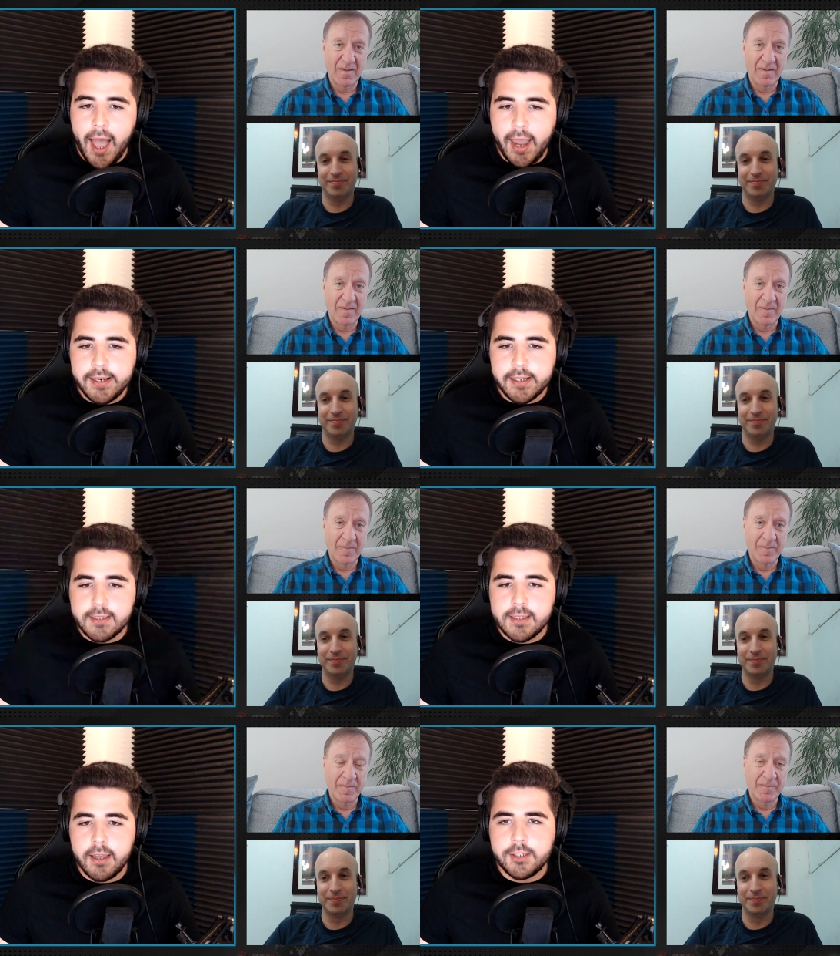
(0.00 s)
Speaker 1: and
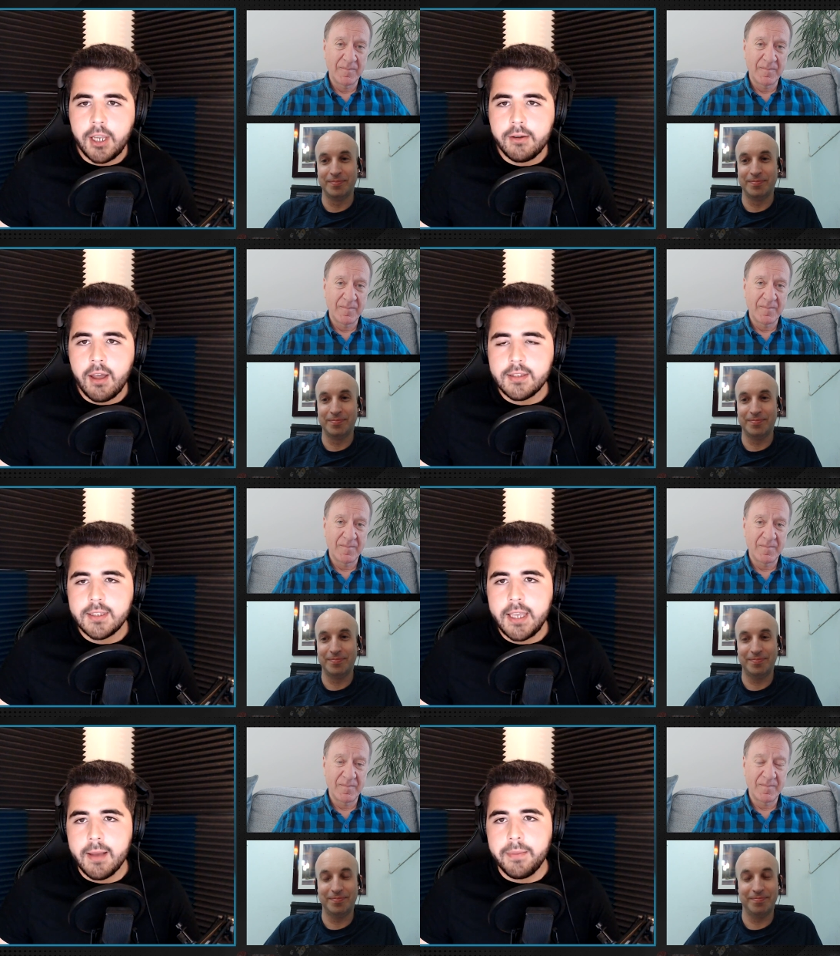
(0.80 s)
Sergio
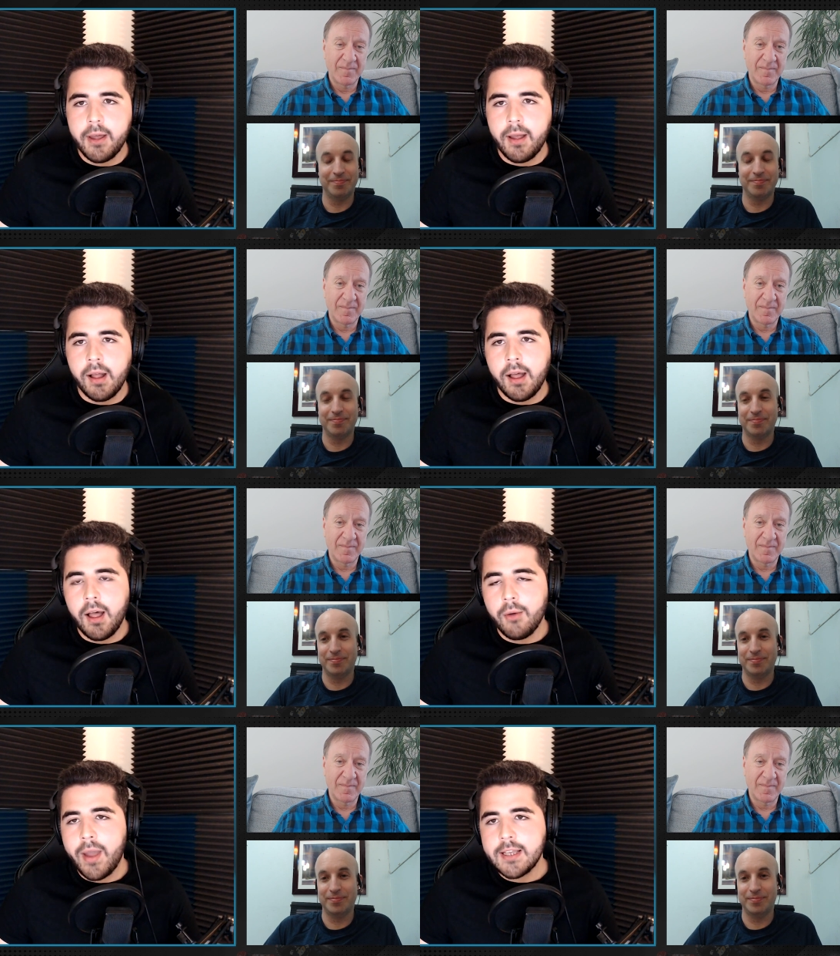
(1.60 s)
Garcia. But
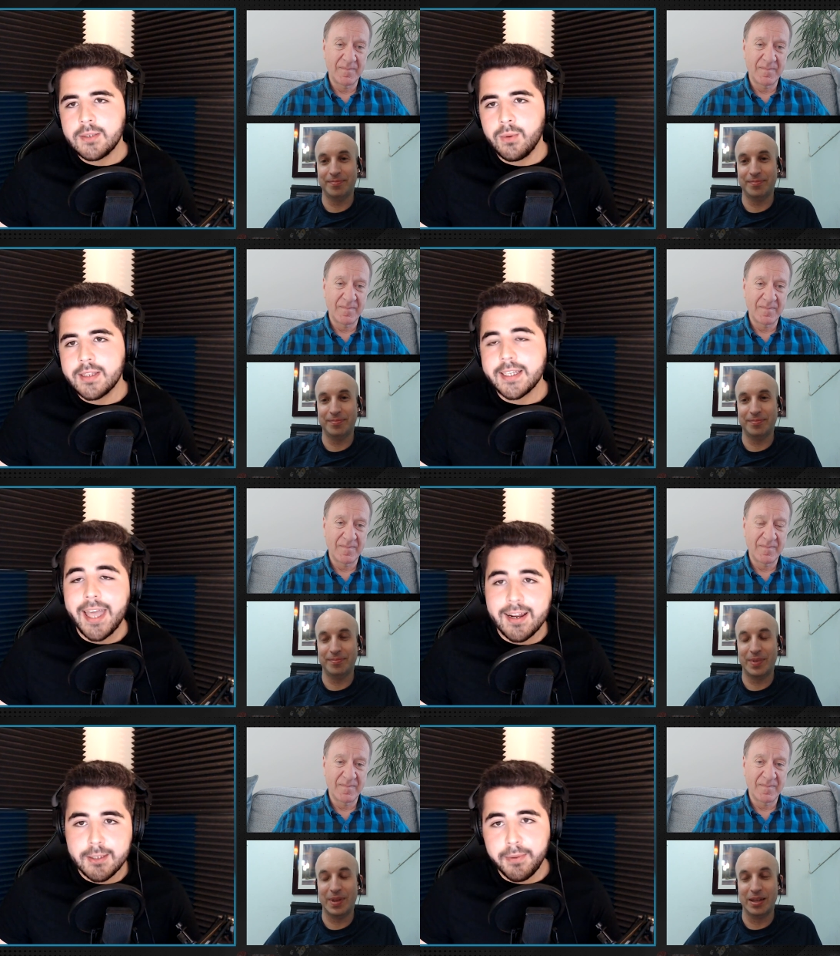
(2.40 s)
a race once
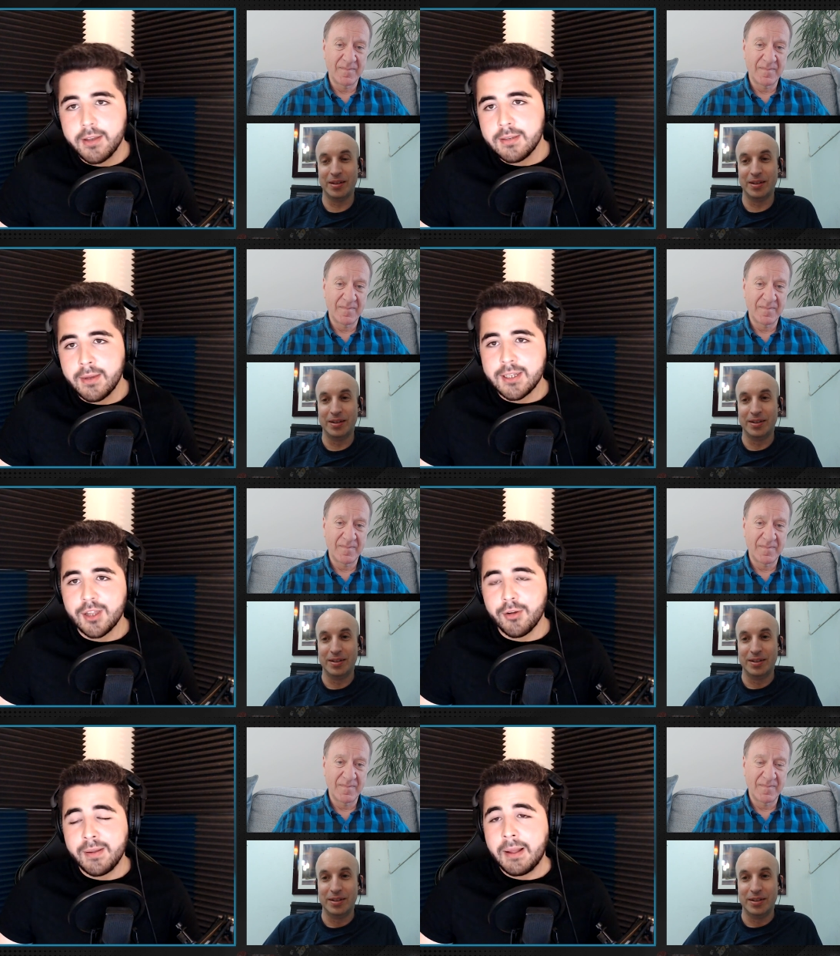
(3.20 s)
again, I suppose, in
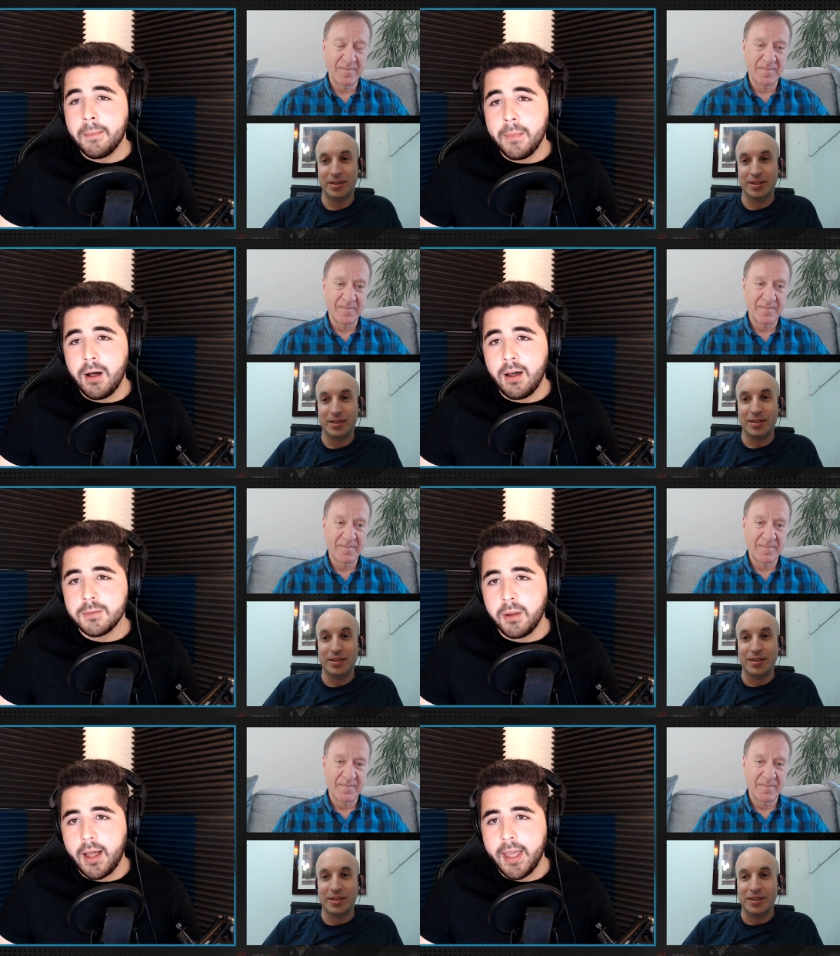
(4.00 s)
Moto3 marred
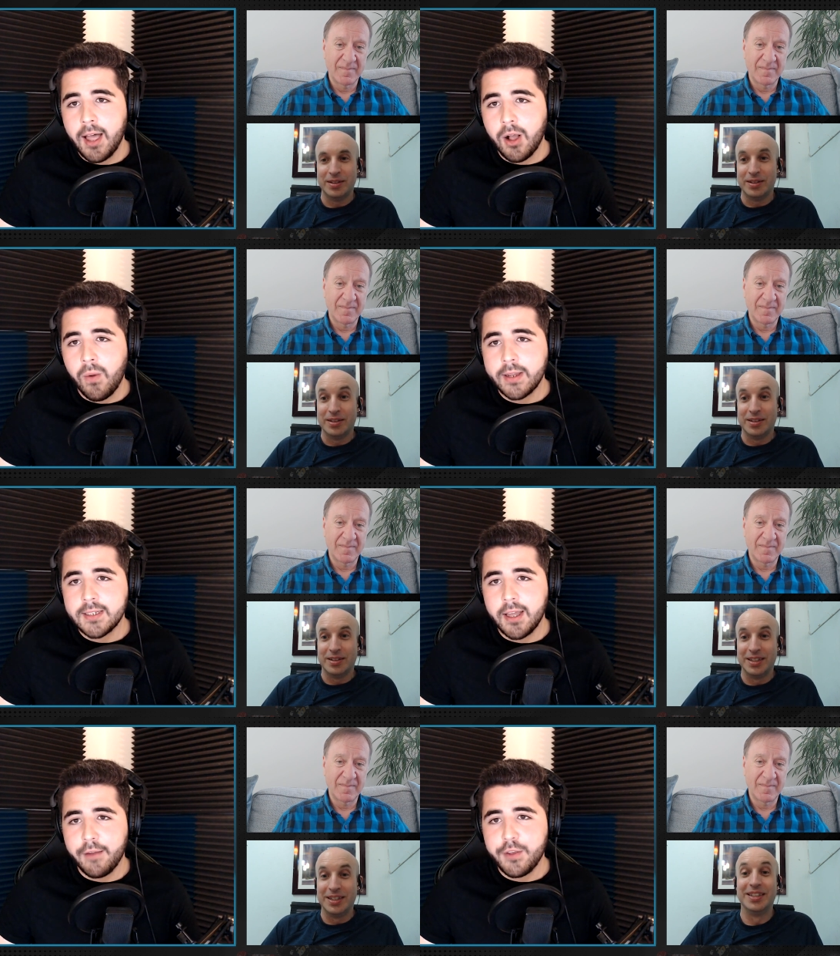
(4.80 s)
by quite
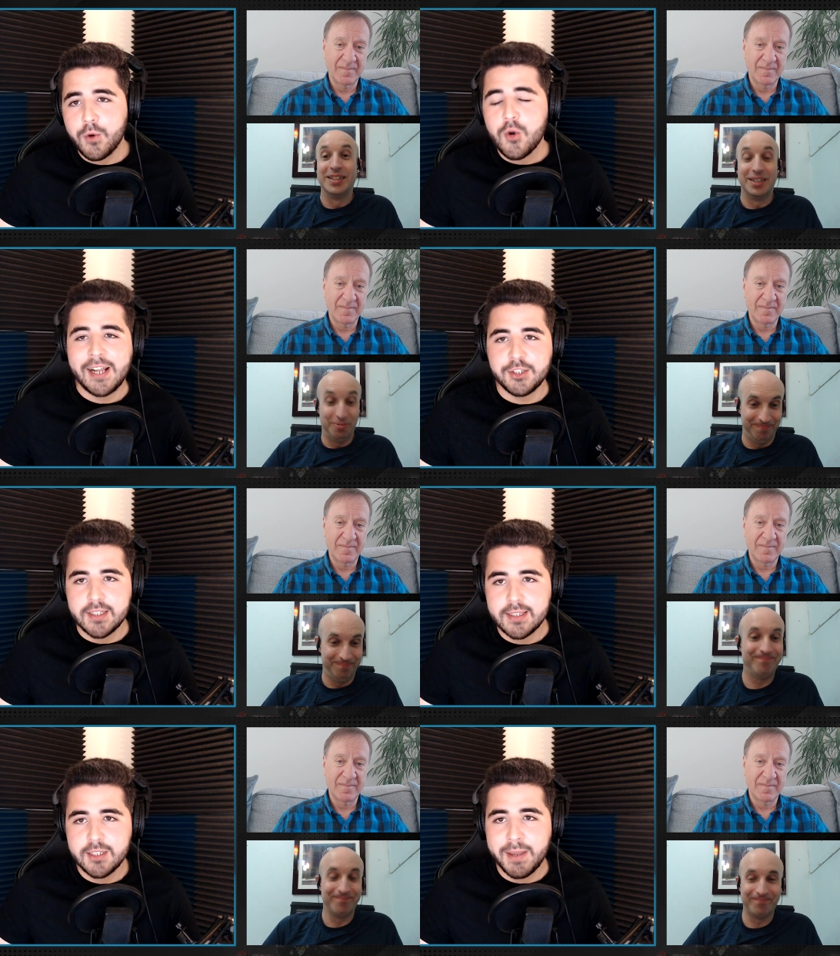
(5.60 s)
a few
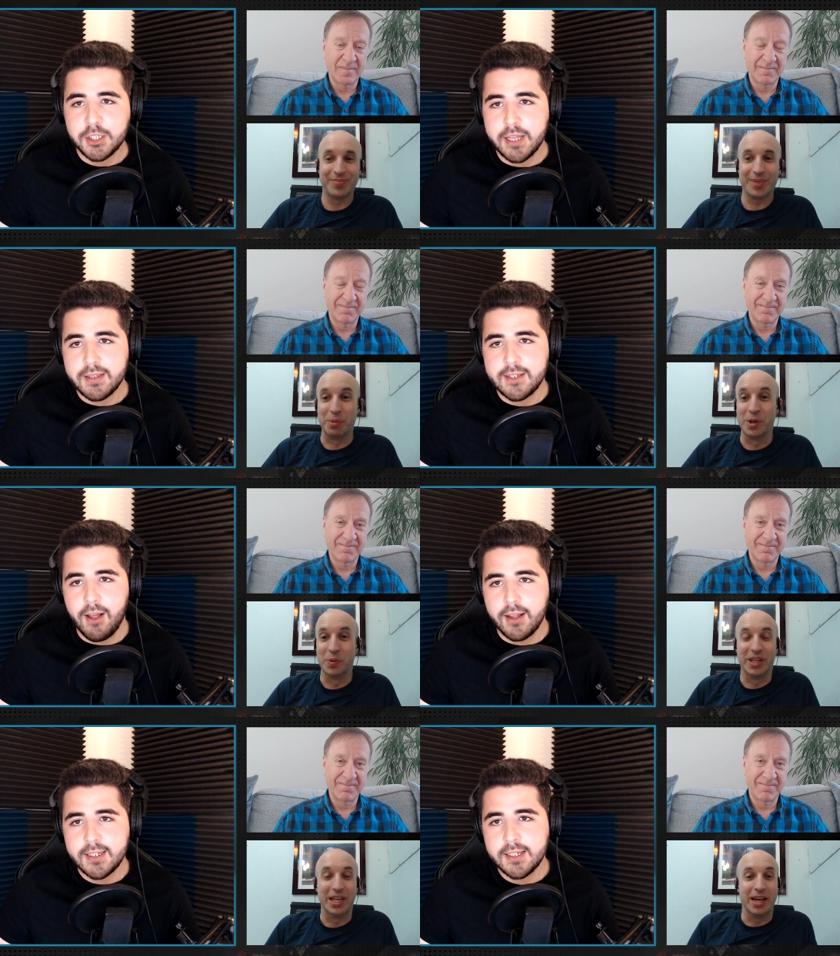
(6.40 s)
crashes, especially at
Speaker 2: the start.
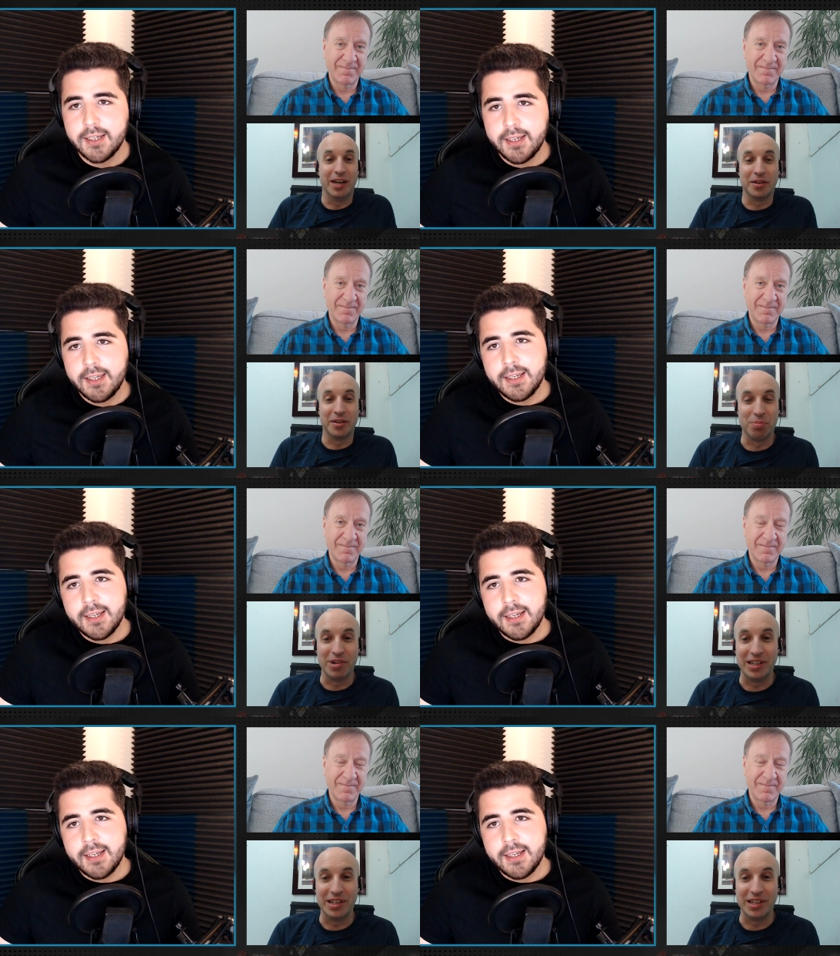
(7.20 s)
They were, weren't they? Yeah, none